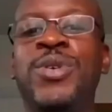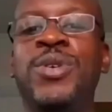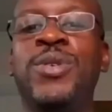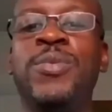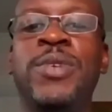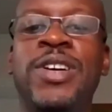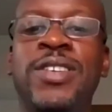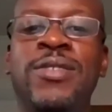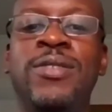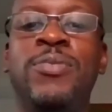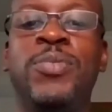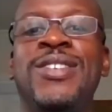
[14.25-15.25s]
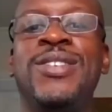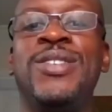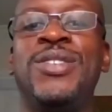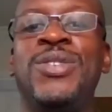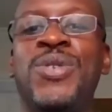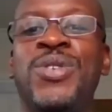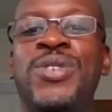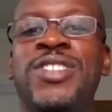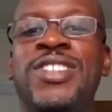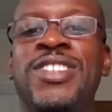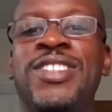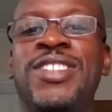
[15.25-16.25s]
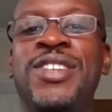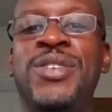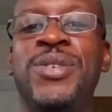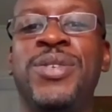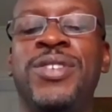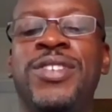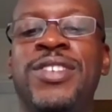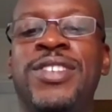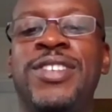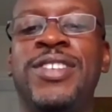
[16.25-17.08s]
good, man. So good to see you.